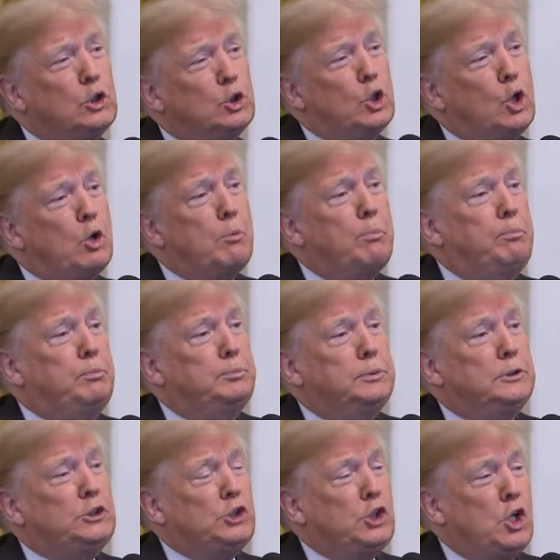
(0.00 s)

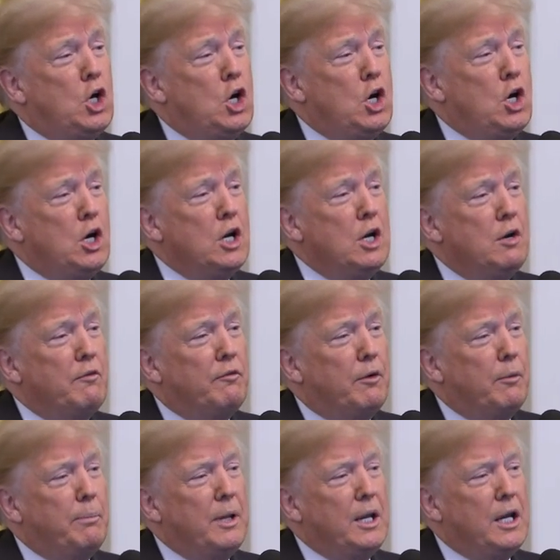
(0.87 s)
Klobuchar
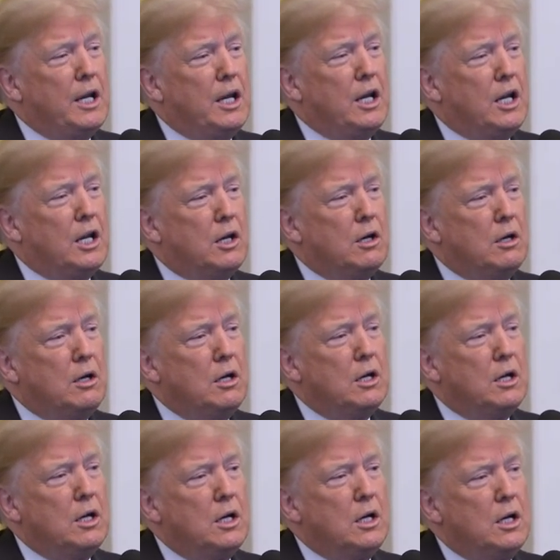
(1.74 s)
for being
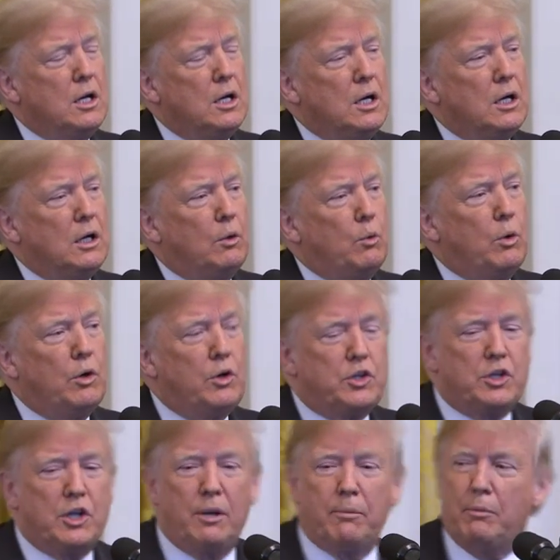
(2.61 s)
here. Where
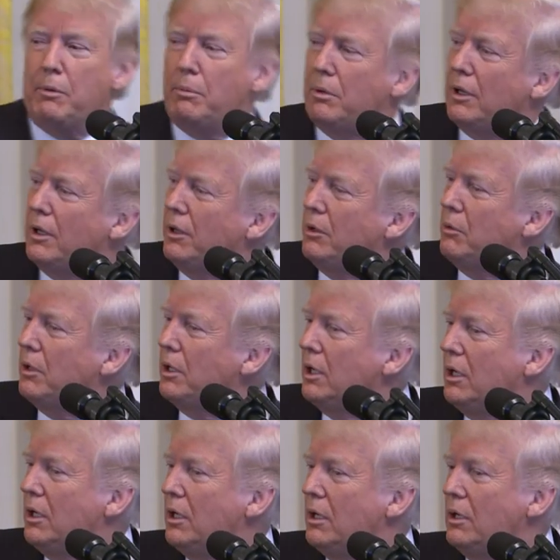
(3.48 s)
is Amy, by the
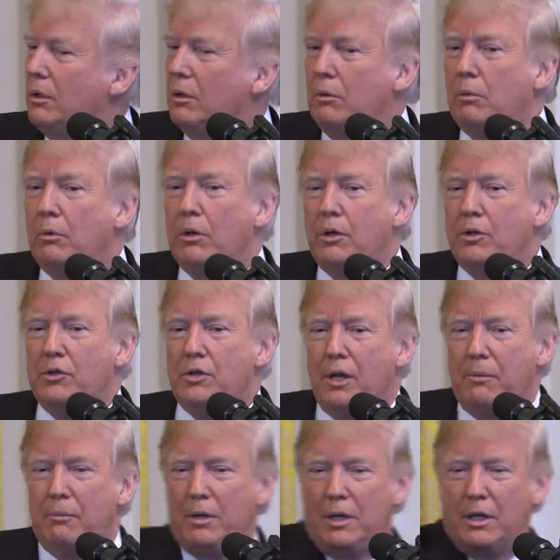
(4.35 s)
way? Where is
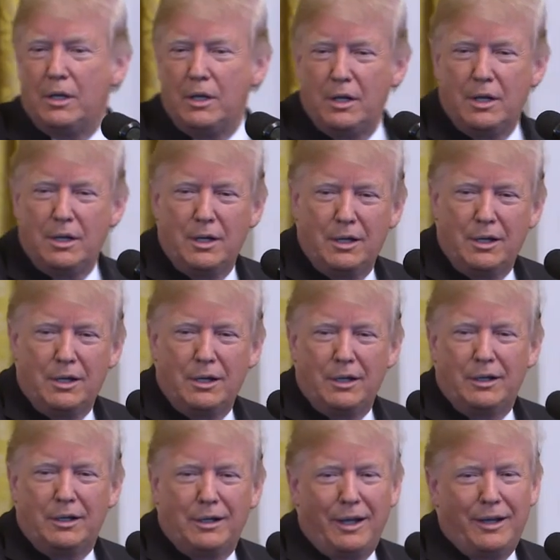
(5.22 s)
Amy?
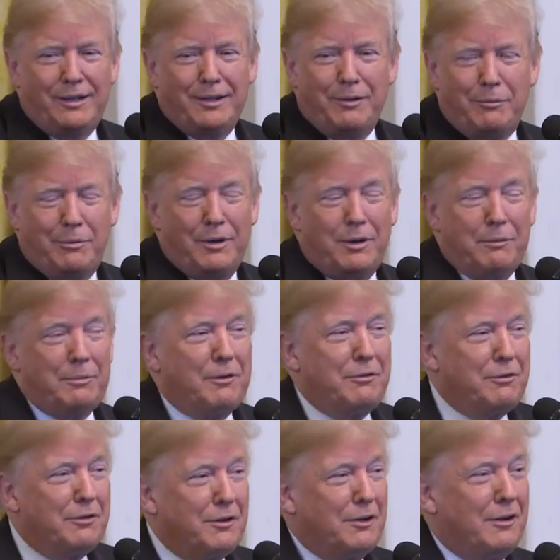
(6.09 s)
I did better
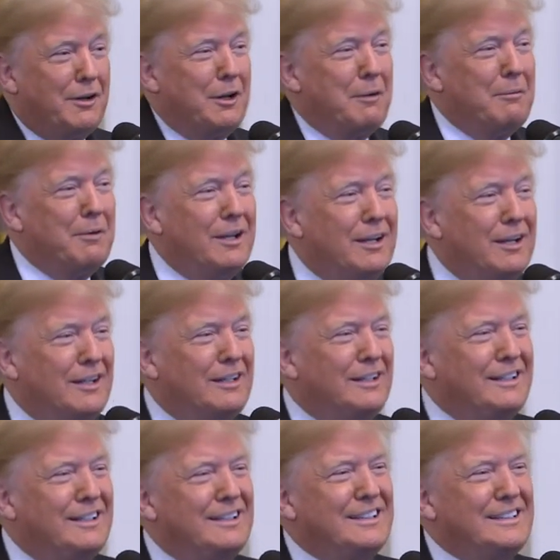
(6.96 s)
before, Amy.
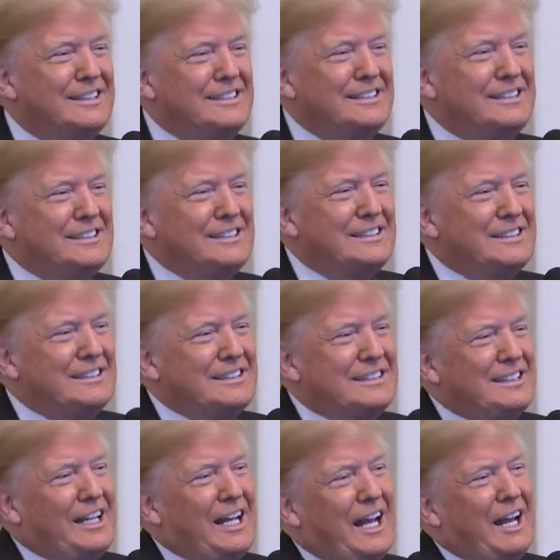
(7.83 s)

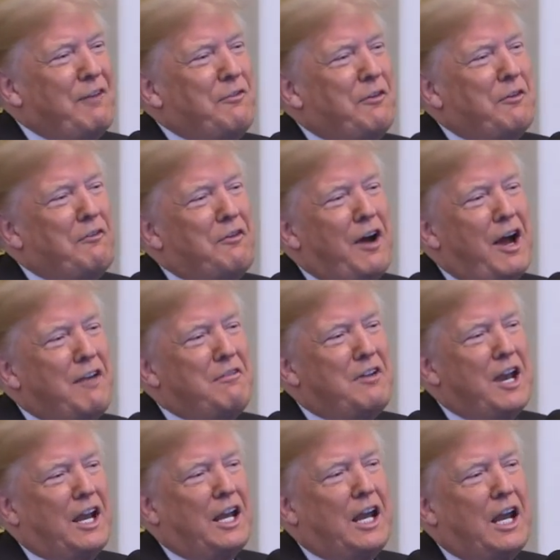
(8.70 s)
And for
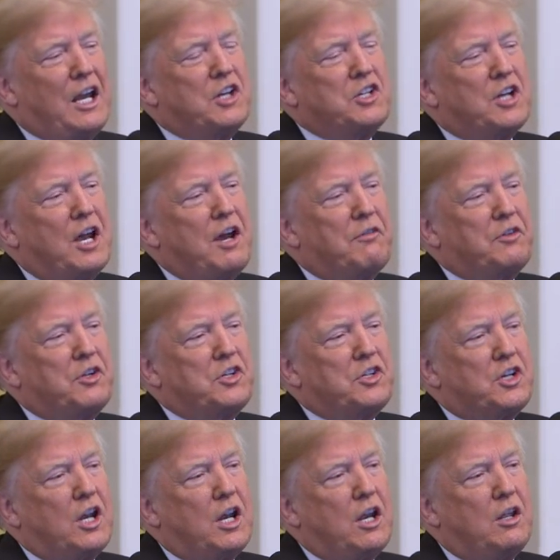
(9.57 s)
five decades, I have to
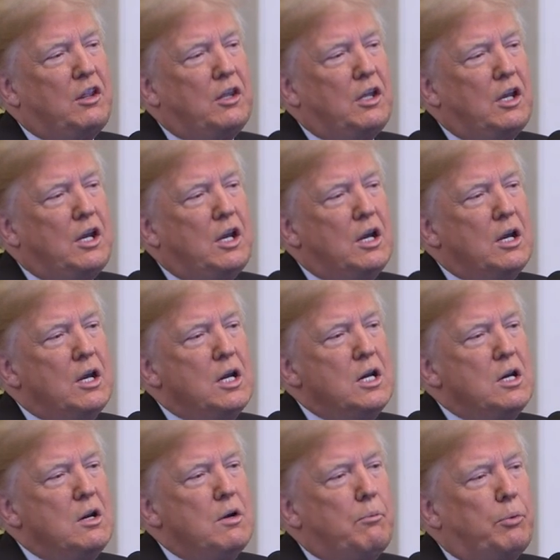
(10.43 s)
say, the
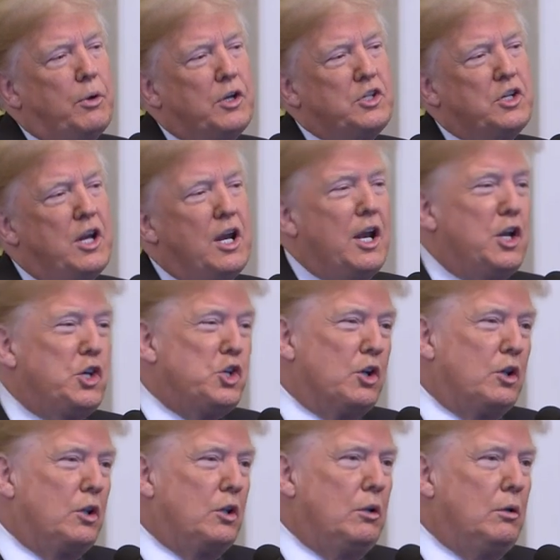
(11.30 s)

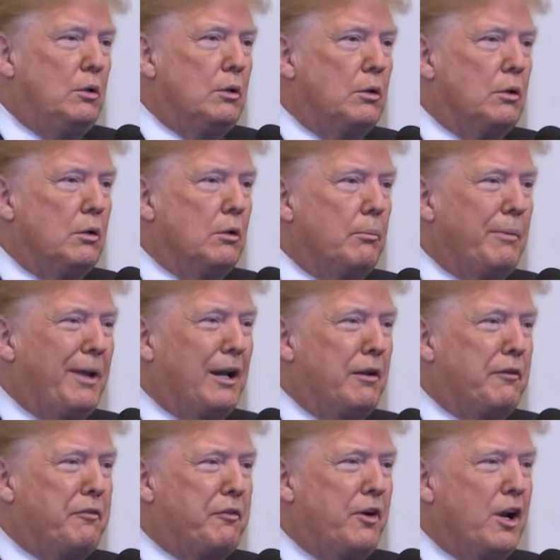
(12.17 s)
Presidential
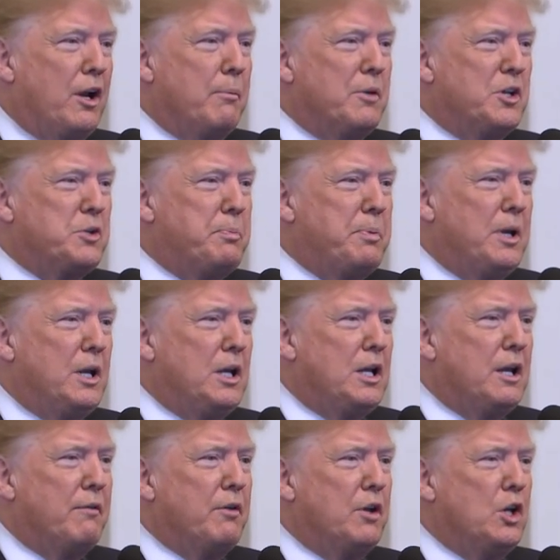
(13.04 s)
Medal of Freedom has
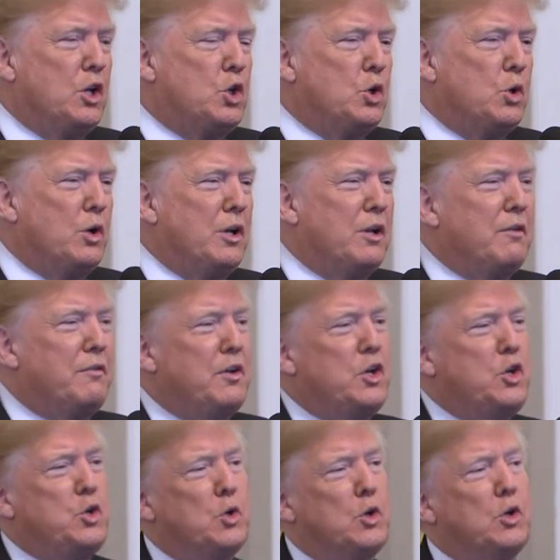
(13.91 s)
been given to
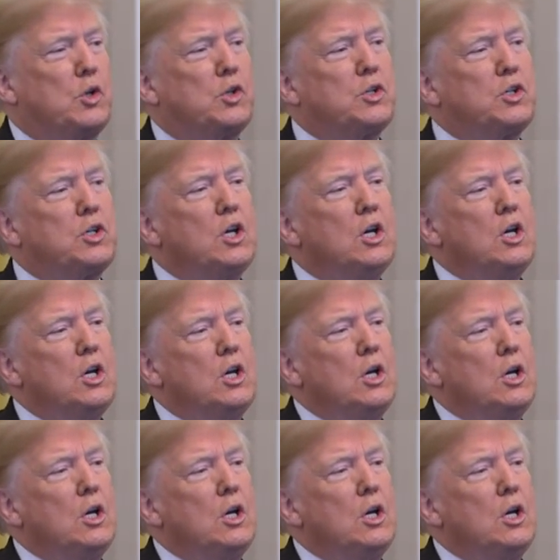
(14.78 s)
individuals